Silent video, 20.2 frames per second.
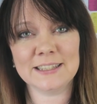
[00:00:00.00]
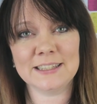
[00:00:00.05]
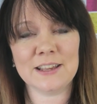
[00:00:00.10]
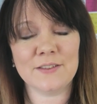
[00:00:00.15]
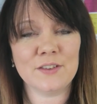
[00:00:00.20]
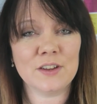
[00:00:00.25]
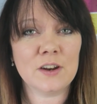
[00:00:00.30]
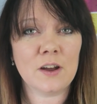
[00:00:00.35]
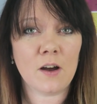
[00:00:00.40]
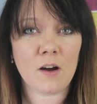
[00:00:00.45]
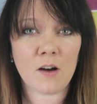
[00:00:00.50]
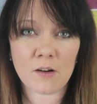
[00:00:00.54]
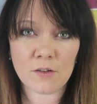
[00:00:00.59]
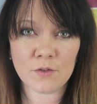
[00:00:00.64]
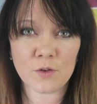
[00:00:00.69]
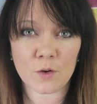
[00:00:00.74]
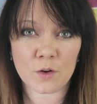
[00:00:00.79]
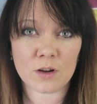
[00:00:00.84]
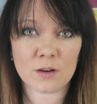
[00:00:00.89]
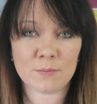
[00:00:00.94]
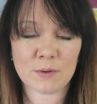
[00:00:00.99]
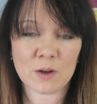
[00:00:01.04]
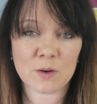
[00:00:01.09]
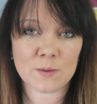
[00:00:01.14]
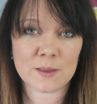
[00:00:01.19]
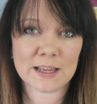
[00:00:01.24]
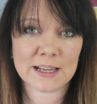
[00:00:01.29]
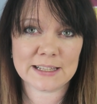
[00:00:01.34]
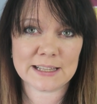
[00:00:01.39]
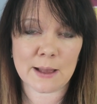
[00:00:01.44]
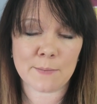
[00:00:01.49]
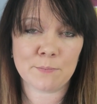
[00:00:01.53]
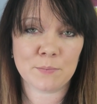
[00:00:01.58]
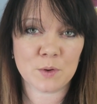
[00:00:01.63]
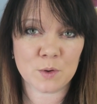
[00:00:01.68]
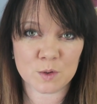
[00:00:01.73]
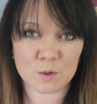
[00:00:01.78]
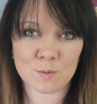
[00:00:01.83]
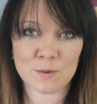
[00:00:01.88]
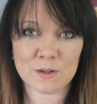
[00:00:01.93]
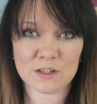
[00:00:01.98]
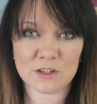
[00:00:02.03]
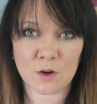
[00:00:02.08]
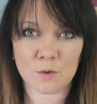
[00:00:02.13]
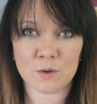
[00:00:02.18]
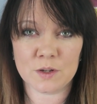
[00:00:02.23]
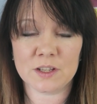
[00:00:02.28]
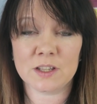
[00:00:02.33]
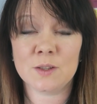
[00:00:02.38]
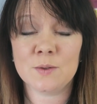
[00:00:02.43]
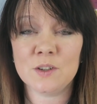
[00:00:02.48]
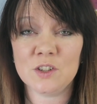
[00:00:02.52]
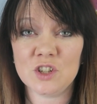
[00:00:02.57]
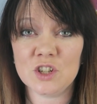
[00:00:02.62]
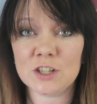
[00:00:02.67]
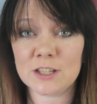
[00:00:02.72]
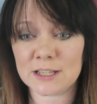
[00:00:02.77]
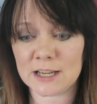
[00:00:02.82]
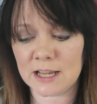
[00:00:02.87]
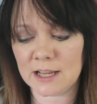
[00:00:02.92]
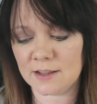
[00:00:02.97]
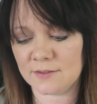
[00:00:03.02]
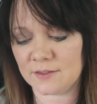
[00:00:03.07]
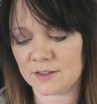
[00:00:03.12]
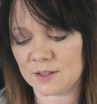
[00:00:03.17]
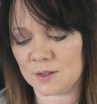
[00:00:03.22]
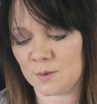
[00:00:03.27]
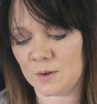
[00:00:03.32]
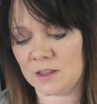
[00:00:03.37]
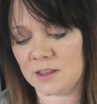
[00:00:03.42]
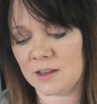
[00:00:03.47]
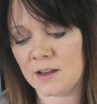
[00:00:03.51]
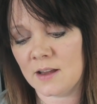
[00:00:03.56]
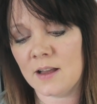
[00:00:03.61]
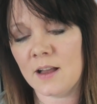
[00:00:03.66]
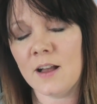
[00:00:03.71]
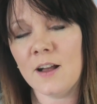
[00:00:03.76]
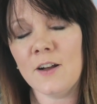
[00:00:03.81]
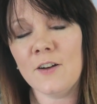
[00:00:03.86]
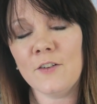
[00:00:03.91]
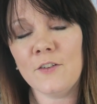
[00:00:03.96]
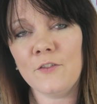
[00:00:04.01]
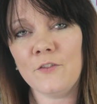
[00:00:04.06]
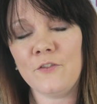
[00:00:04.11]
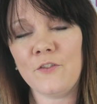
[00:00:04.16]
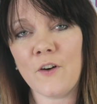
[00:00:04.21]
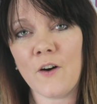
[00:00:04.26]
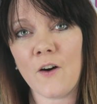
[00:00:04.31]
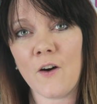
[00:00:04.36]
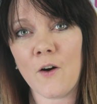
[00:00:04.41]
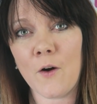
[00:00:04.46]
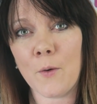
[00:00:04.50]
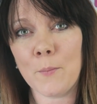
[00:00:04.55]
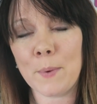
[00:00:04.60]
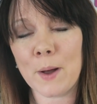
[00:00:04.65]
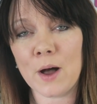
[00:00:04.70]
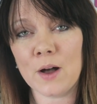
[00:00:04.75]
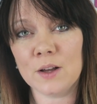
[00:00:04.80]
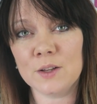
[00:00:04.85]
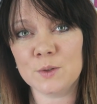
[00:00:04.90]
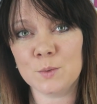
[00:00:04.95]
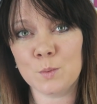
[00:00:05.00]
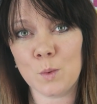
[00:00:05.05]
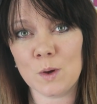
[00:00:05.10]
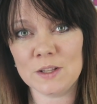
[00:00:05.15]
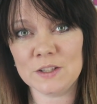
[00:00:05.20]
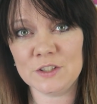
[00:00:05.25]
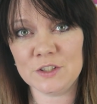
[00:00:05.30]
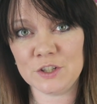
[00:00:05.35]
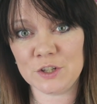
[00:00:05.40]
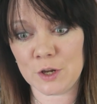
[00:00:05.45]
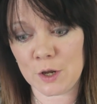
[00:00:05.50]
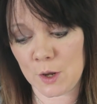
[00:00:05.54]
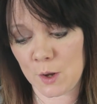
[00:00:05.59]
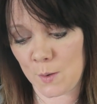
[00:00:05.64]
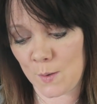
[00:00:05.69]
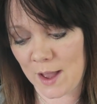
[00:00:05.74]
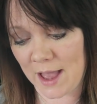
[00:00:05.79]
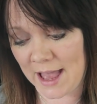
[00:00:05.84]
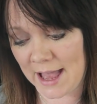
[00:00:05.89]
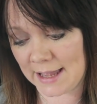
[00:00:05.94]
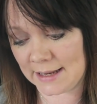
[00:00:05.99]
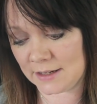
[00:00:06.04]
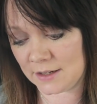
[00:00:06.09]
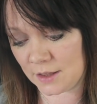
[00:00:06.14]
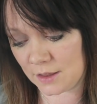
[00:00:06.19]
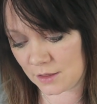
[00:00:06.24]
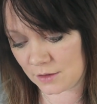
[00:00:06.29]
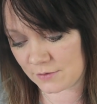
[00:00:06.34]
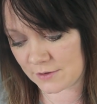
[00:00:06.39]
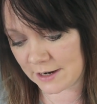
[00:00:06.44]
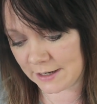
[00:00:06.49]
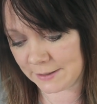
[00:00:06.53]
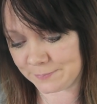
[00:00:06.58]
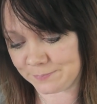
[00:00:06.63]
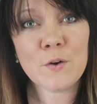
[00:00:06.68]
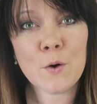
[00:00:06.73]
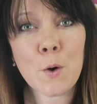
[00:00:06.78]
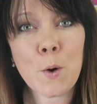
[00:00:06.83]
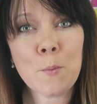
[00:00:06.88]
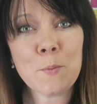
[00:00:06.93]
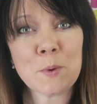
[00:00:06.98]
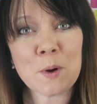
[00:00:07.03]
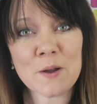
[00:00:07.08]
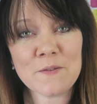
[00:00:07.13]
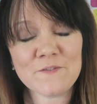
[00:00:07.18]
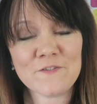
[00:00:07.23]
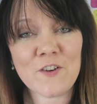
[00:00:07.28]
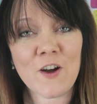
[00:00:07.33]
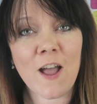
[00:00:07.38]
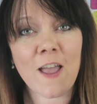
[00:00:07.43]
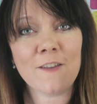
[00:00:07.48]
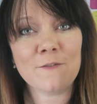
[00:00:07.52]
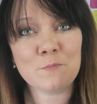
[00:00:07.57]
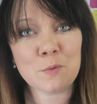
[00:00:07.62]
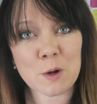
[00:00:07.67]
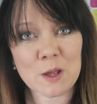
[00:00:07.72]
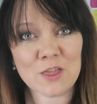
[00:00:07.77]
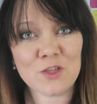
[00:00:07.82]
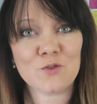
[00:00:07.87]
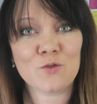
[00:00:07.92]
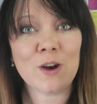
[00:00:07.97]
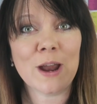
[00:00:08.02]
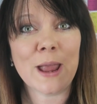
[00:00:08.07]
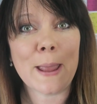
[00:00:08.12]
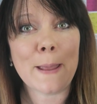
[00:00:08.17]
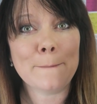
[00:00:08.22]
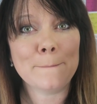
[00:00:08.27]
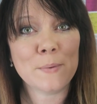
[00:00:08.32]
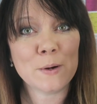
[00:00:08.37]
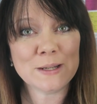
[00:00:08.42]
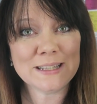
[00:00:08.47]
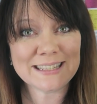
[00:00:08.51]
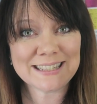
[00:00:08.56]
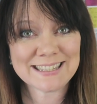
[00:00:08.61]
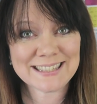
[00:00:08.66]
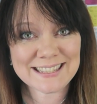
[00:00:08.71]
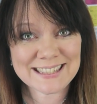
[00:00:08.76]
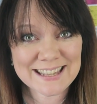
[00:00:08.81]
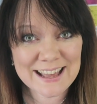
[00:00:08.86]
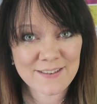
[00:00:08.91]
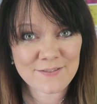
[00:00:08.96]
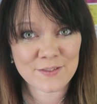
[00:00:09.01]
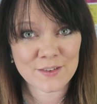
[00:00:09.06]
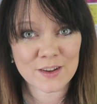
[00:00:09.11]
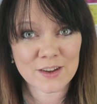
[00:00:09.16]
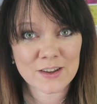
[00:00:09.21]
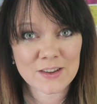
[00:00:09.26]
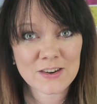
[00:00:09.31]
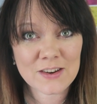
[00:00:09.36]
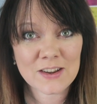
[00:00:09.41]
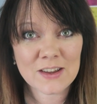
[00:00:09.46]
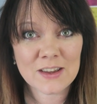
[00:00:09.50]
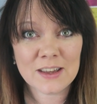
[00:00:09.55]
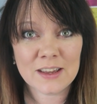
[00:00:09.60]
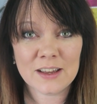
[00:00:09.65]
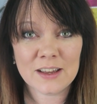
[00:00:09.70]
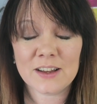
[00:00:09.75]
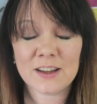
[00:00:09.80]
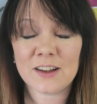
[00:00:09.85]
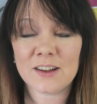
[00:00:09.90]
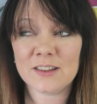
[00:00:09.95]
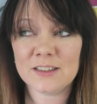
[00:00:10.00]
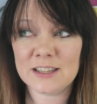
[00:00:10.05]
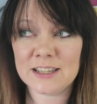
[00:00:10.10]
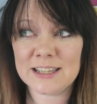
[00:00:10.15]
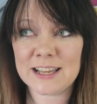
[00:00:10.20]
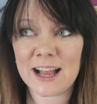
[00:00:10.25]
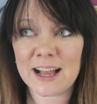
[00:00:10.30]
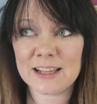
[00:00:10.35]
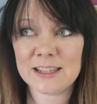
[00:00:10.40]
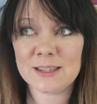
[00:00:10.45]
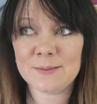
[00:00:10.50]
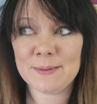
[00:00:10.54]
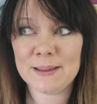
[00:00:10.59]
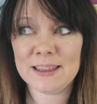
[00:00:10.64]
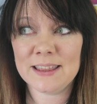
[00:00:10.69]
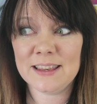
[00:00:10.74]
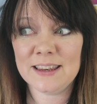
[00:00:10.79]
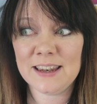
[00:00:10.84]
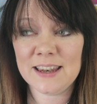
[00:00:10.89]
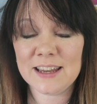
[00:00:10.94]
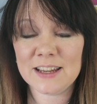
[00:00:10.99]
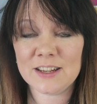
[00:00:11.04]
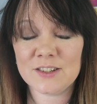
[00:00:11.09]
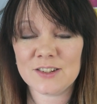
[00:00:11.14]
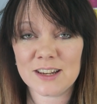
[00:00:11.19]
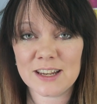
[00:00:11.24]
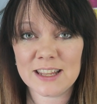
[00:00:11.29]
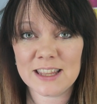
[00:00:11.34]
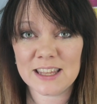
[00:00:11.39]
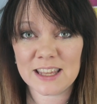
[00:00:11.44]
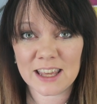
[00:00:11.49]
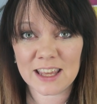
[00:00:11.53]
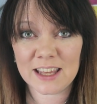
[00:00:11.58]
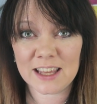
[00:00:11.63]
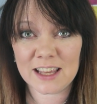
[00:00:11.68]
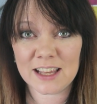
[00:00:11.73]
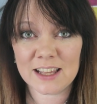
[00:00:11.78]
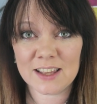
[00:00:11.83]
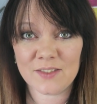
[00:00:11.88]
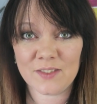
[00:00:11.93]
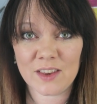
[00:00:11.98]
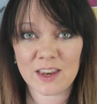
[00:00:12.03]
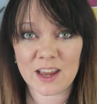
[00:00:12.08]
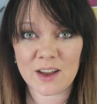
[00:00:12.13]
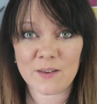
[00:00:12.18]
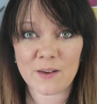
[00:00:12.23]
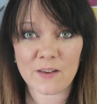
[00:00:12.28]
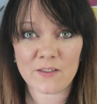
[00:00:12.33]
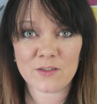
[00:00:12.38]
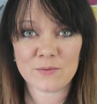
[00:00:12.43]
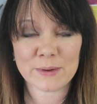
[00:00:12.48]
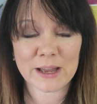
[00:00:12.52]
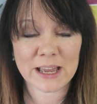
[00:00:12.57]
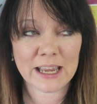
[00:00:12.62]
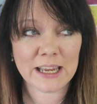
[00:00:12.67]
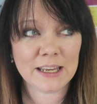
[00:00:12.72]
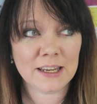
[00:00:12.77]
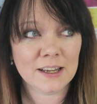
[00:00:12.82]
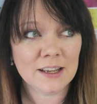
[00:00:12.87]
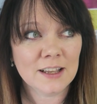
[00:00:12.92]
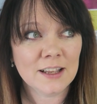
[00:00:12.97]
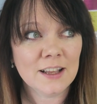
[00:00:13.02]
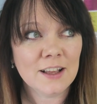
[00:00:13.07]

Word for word: and seven are not going to be on the exam because we've been told this. So just leaves us with for parts one, two, and three. 4.5.3.7 Oh, this has to be literally the geekiest video I've ever made.